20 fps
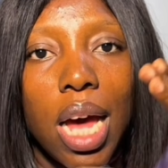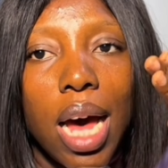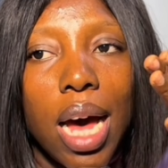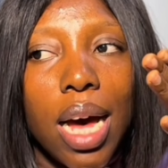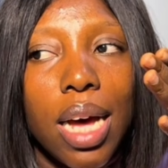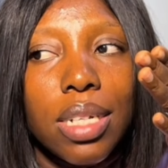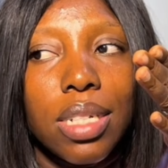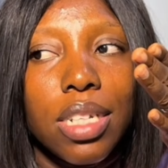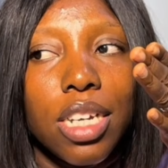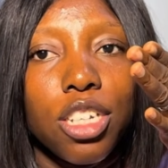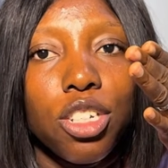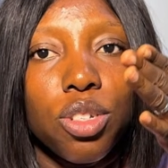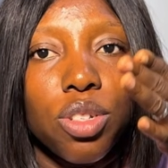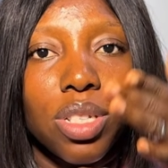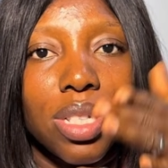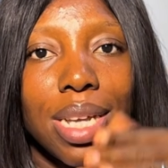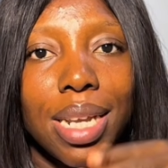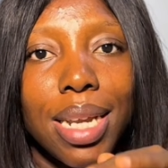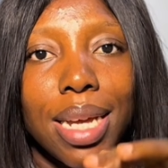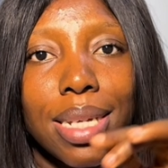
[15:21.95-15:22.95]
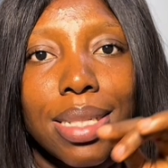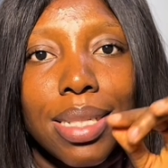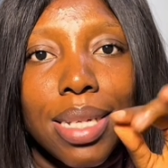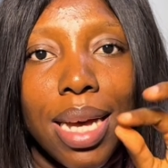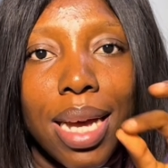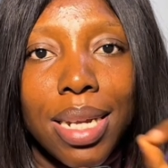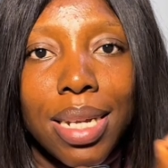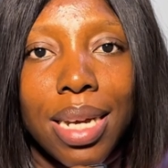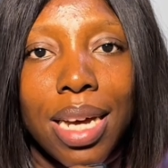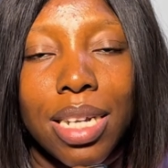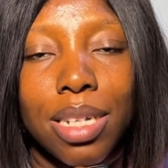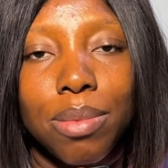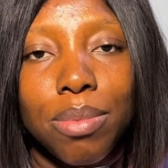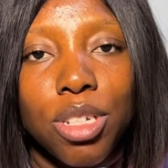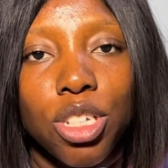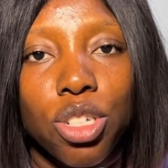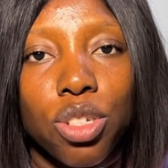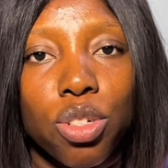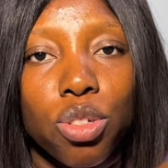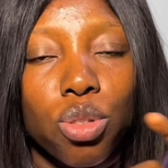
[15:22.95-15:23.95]
and then you select any
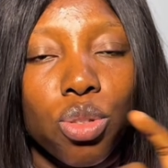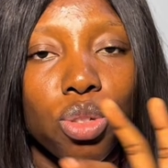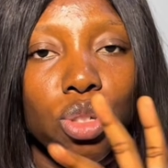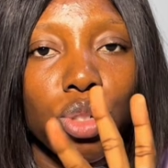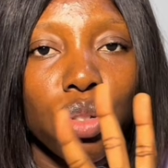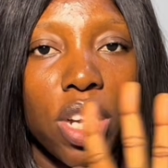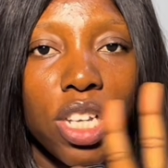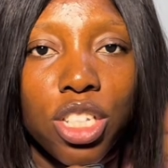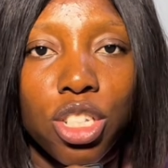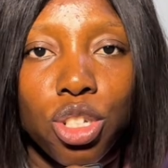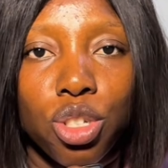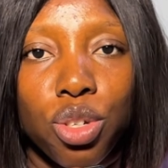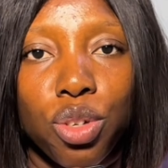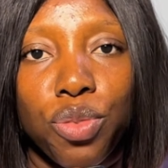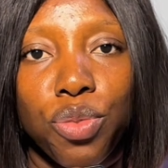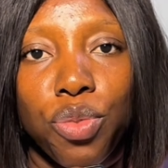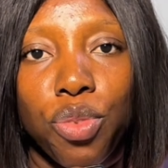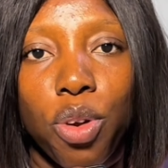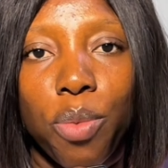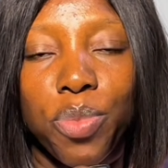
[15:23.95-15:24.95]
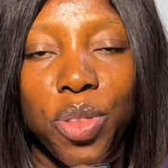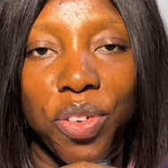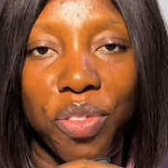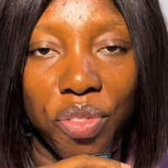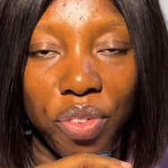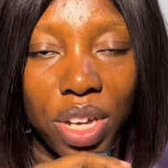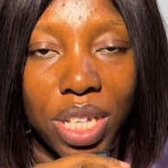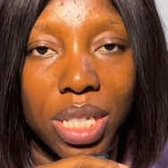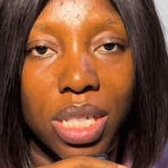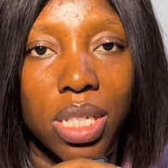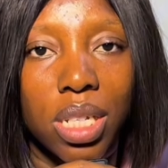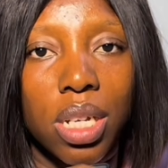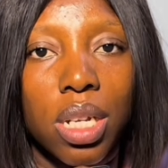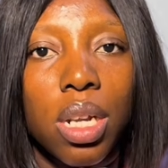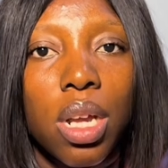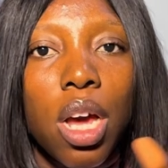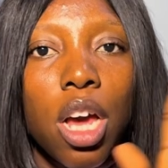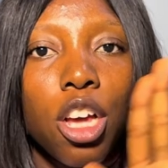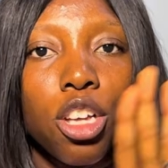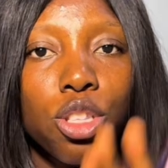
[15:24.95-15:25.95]
animation to transition from the first
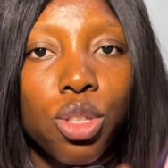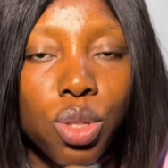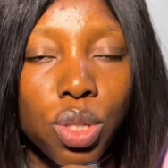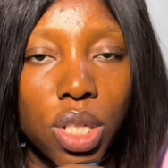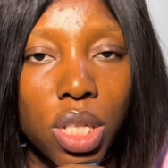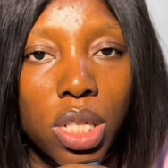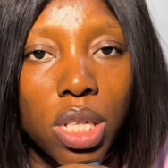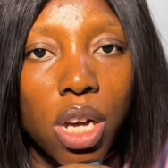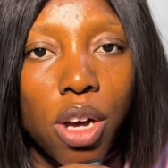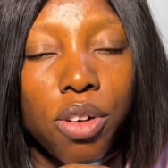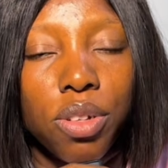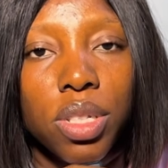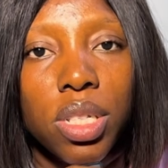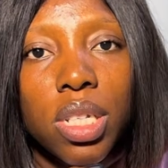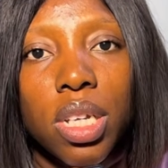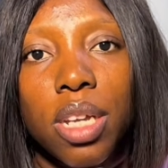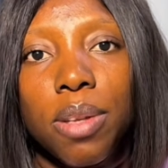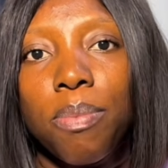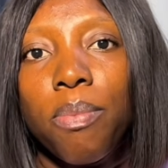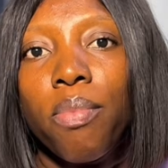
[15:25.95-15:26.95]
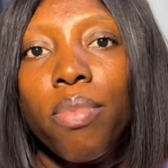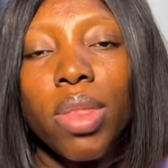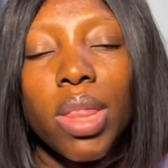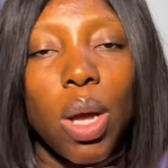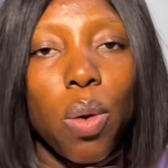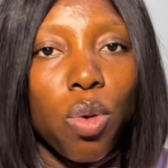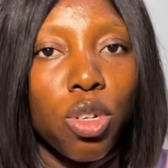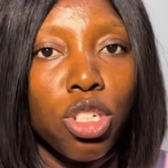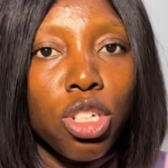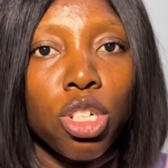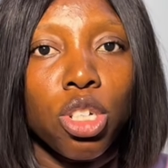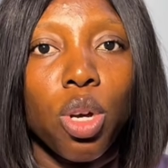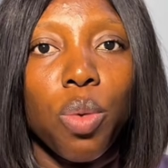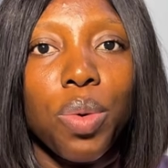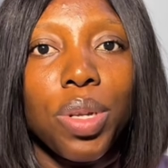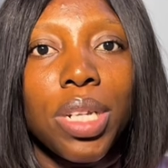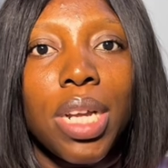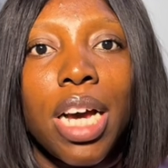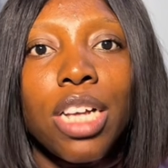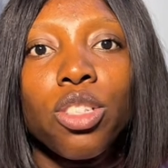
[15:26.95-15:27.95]
scene to the second scene. Now once you're done
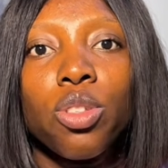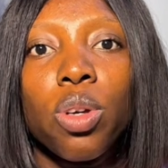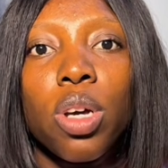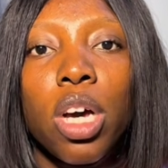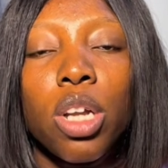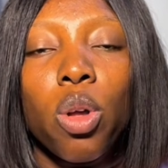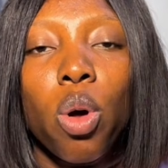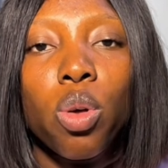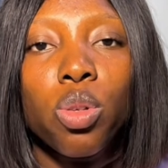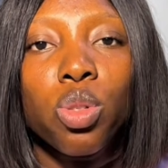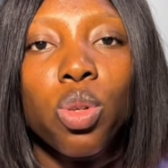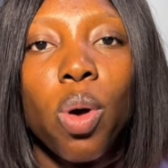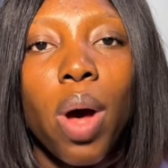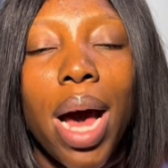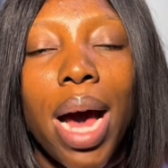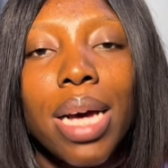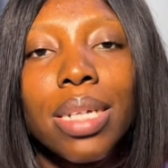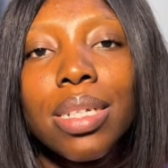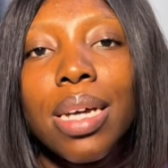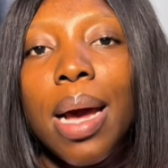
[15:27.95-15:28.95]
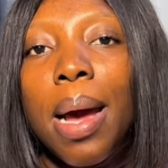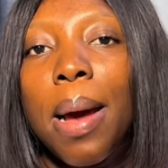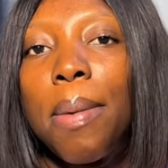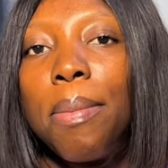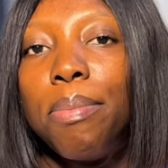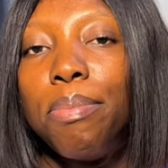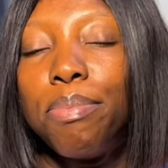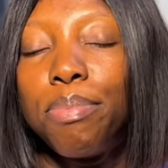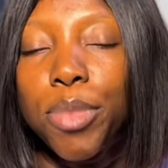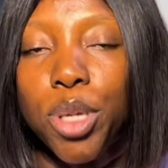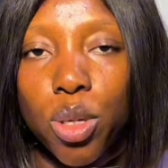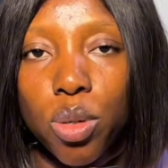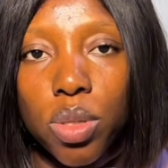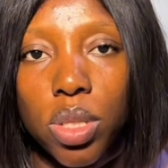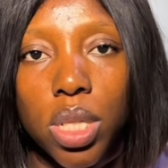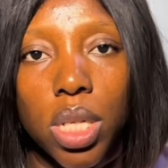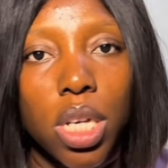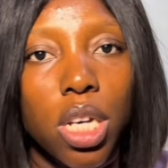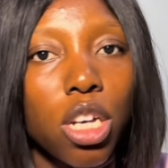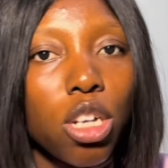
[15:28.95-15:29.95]
with that, you can also add music